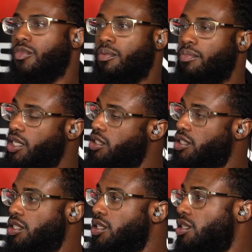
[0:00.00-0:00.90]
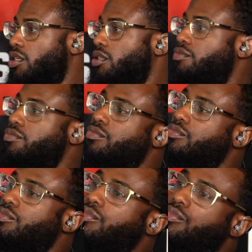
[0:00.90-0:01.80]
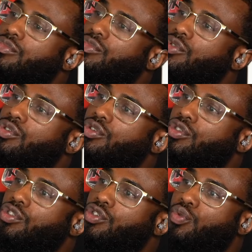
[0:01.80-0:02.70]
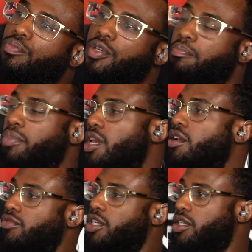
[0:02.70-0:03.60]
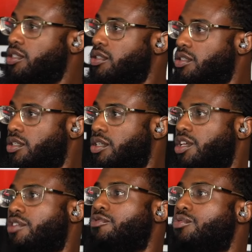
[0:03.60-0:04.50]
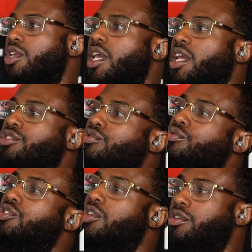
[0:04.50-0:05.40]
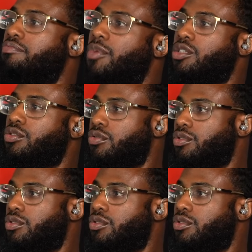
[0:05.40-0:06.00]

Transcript: Basically, you will be bedridden if you can't use certain muscles.